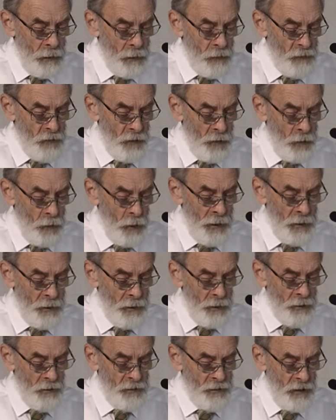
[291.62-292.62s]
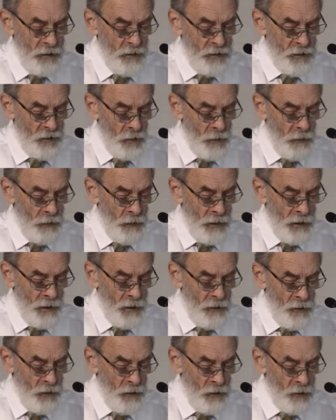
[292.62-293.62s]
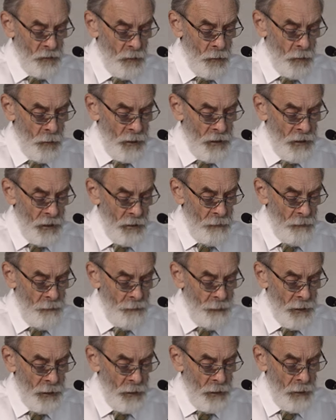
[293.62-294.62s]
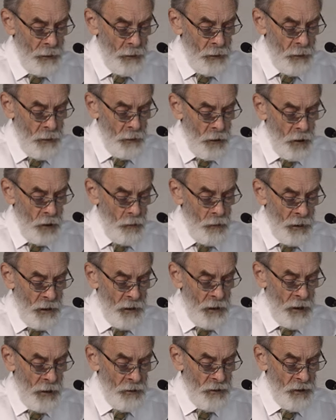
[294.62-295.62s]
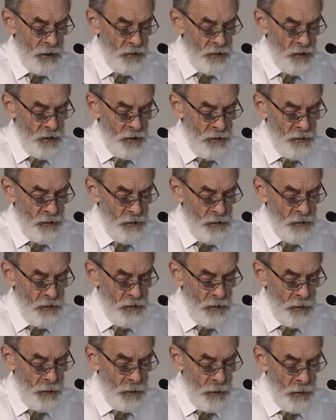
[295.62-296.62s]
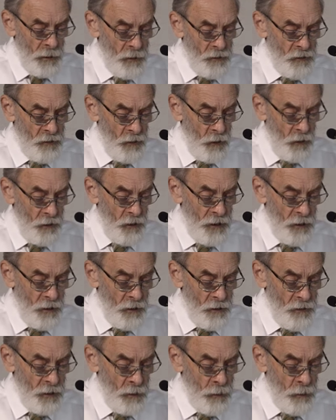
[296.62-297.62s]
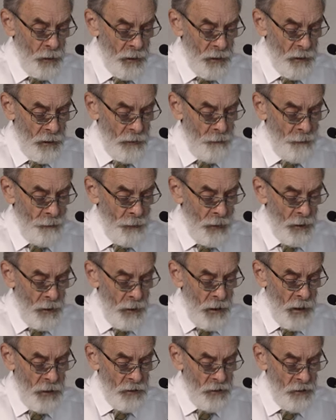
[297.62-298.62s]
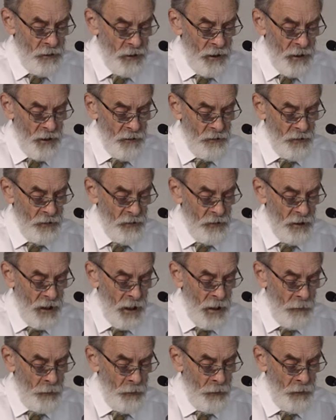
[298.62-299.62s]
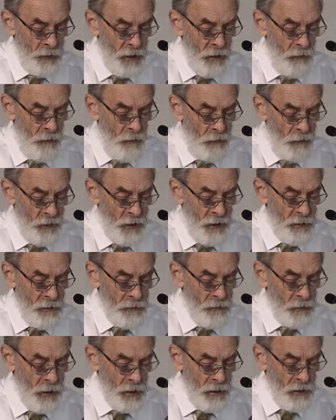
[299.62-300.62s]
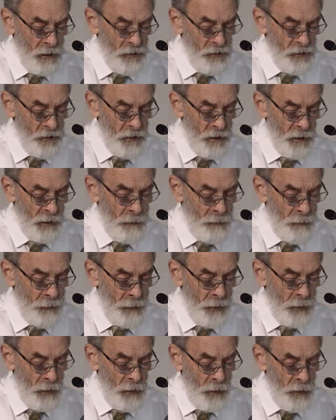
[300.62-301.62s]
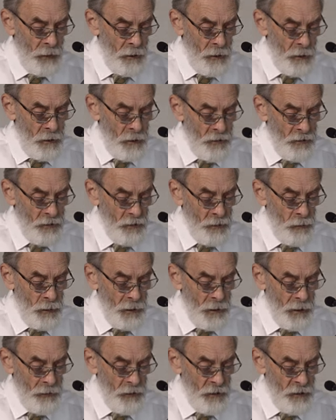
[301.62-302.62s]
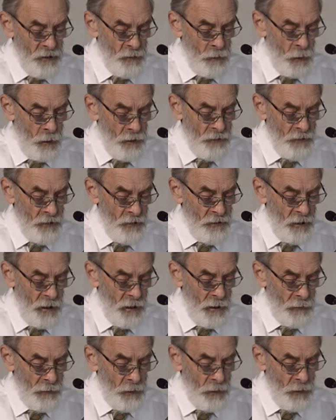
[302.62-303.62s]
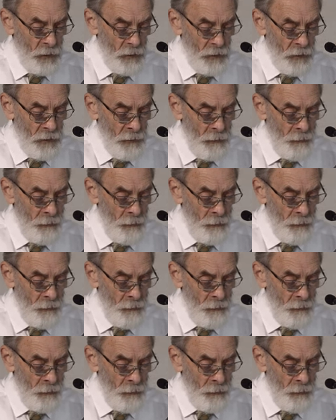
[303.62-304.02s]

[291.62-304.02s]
So when the centurion and those who were with him, who were guarding Jesus, saw the earthquake and the things that had happened, they feared greatly, saying, Truly, this was the Son of God.